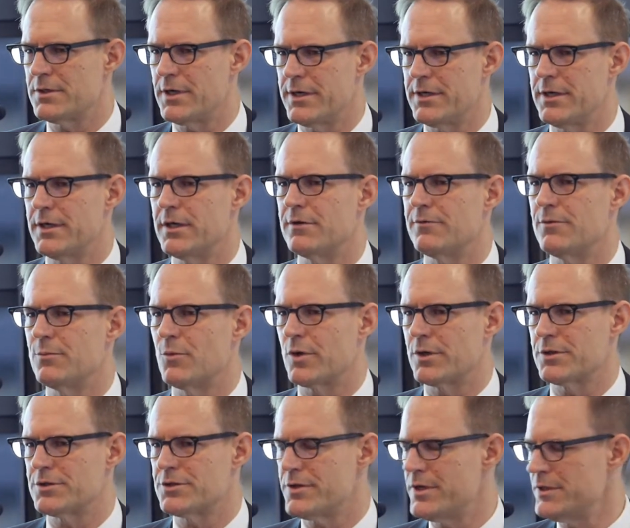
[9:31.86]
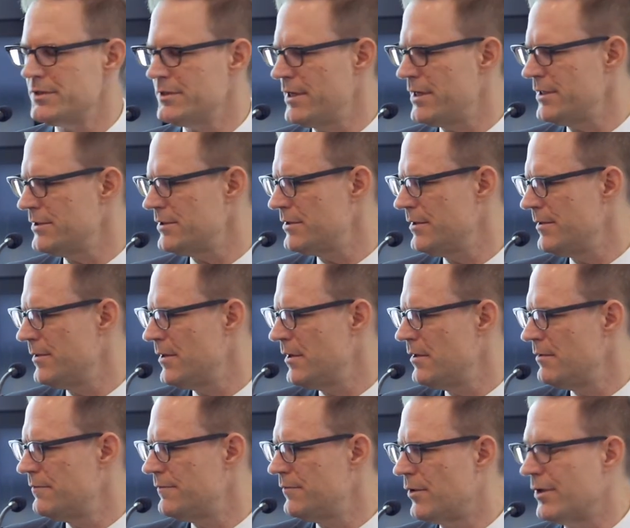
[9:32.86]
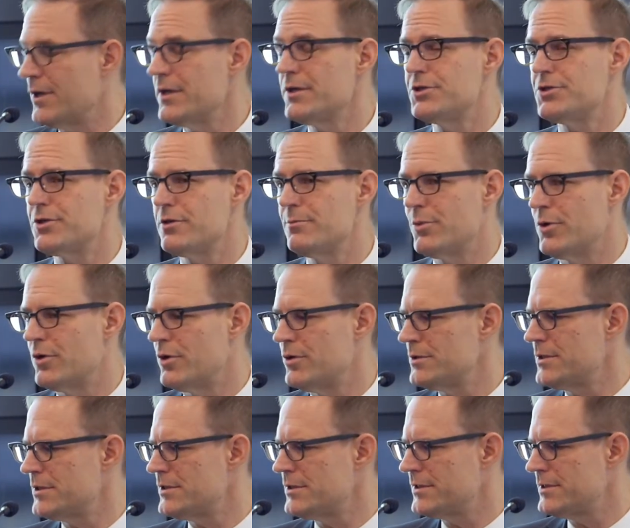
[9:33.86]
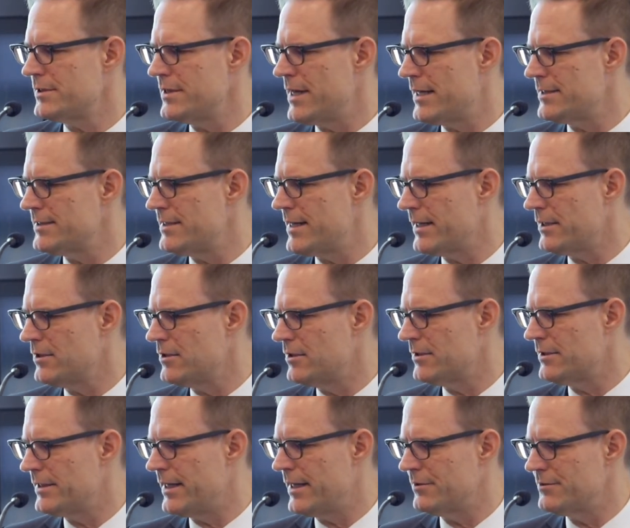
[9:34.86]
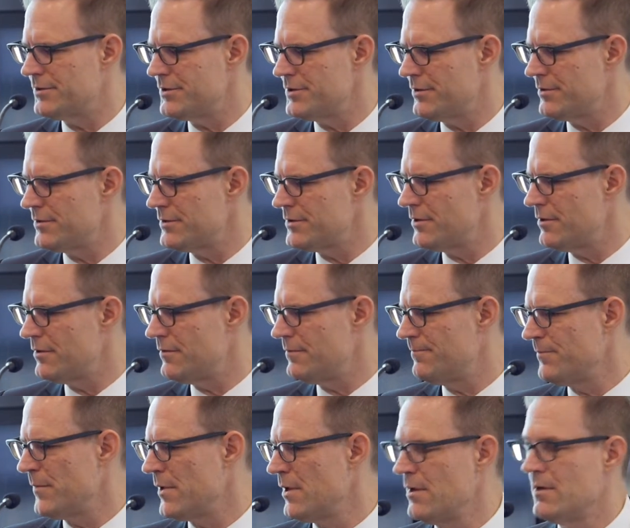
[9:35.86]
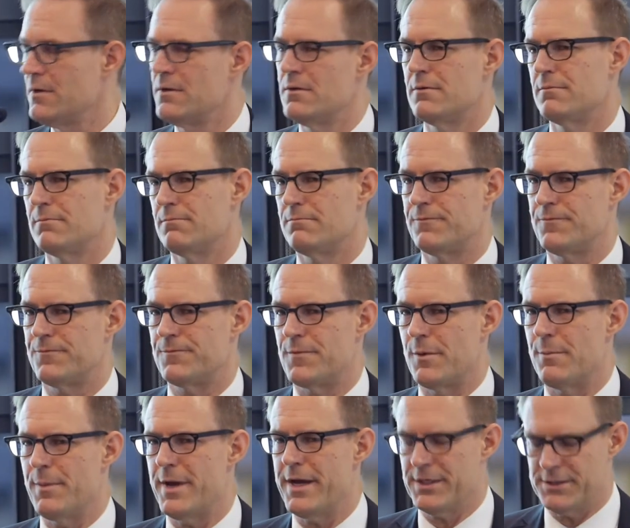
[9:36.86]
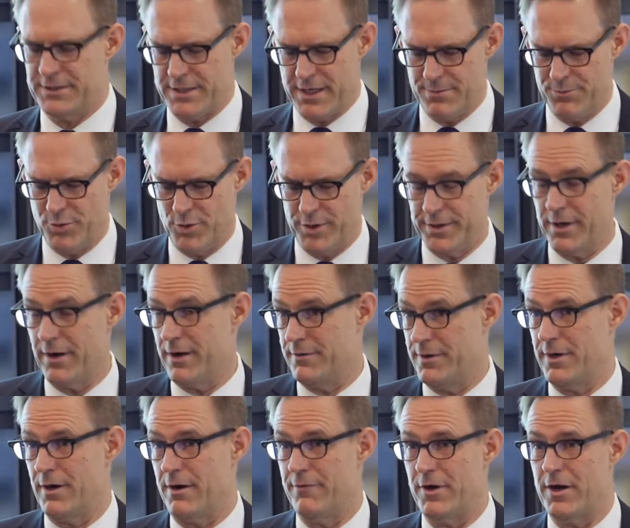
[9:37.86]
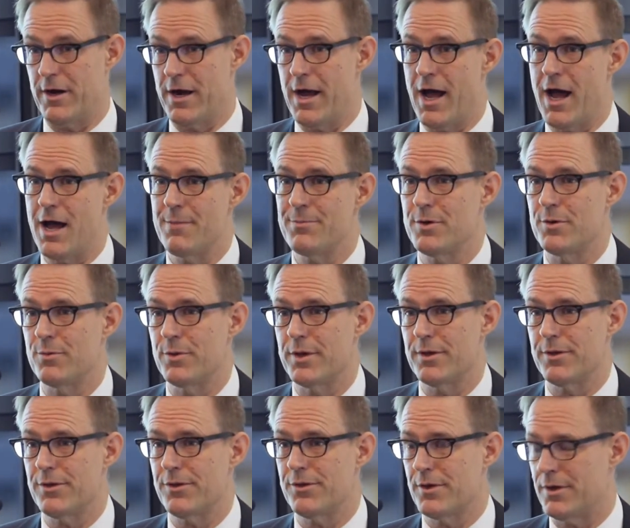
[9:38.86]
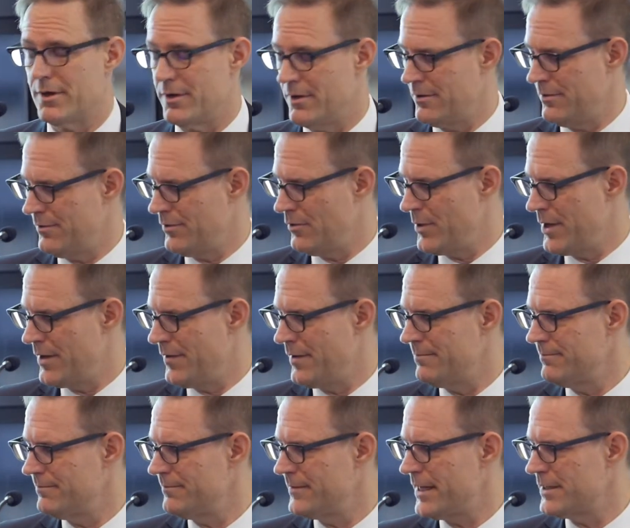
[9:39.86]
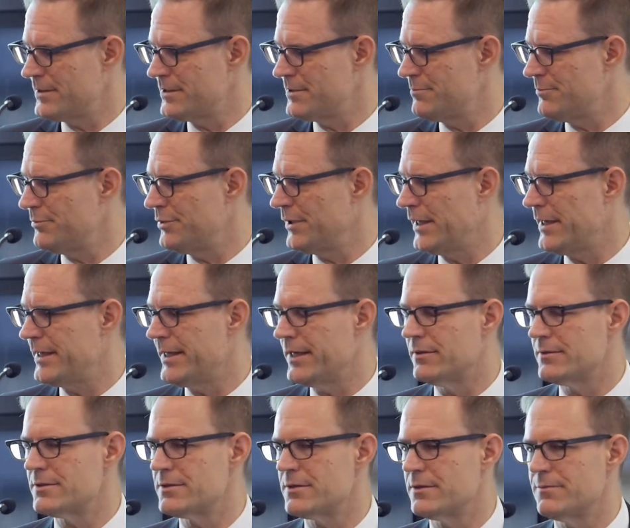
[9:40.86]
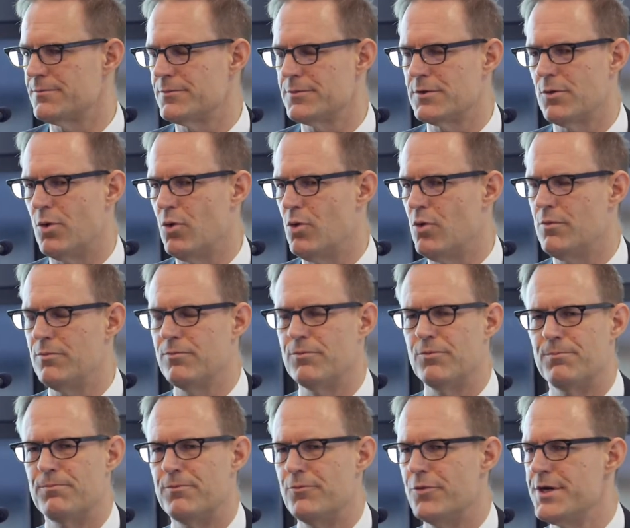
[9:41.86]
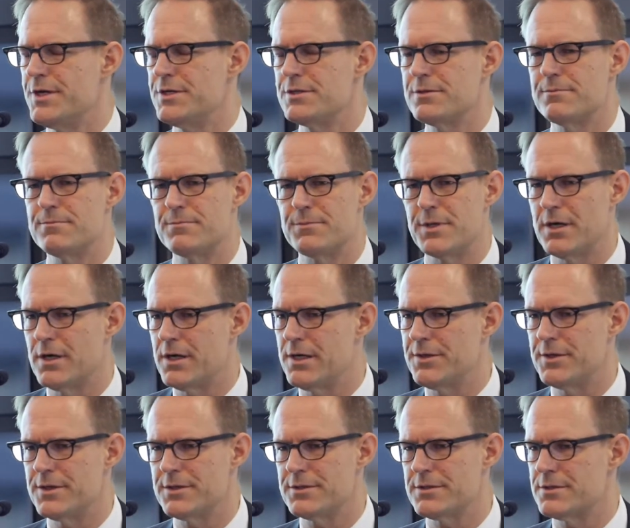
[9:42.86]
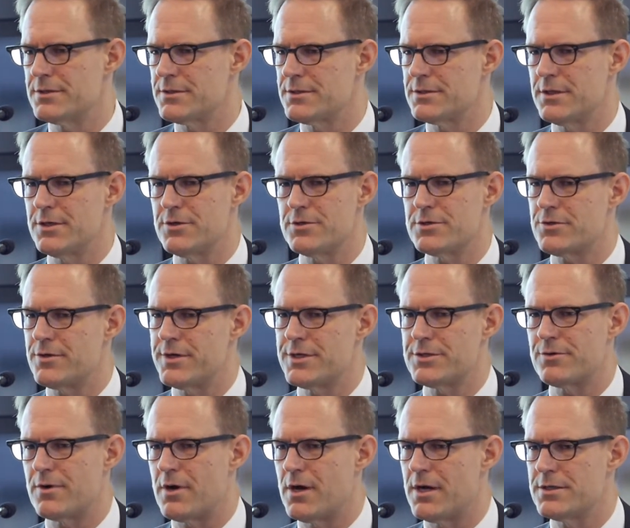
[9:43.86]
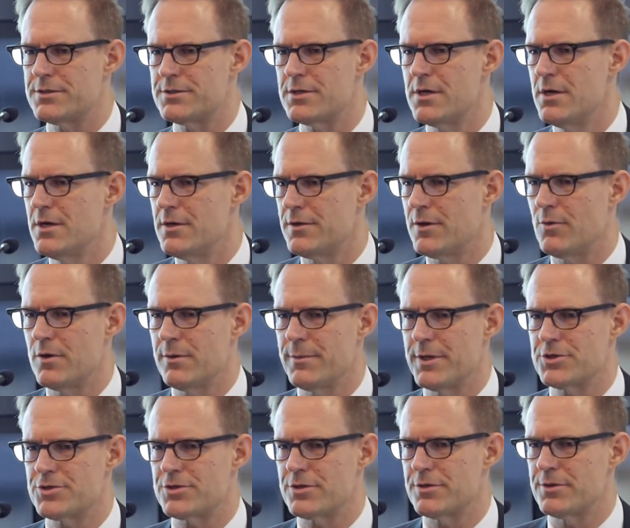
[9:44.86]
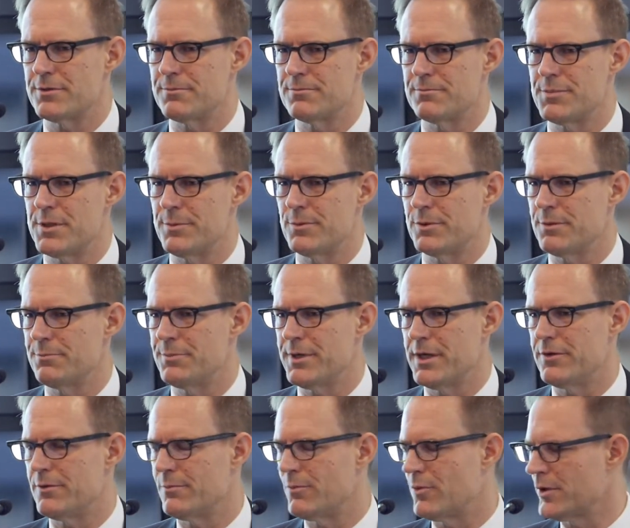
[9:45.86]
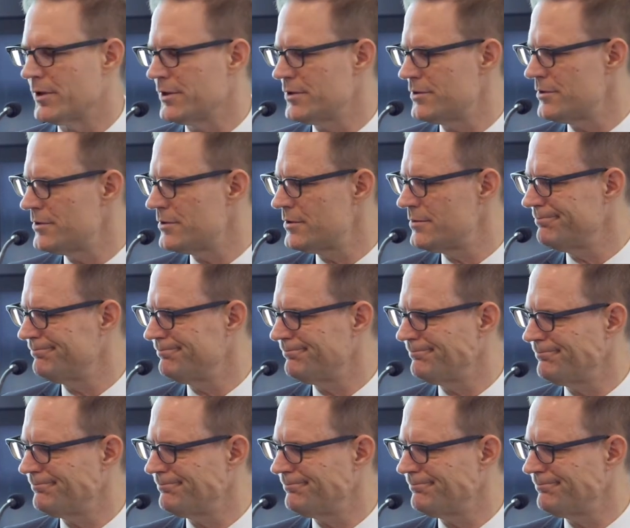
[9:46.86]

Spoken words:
tightening of the mortgage stress test, for uninsured borrowers has that gone down too. So from the bank standpoint, they're very happy with the way that's played out. So the whole reason behind this is as interest rates rise, they want to make sure that people can pay their mortgages.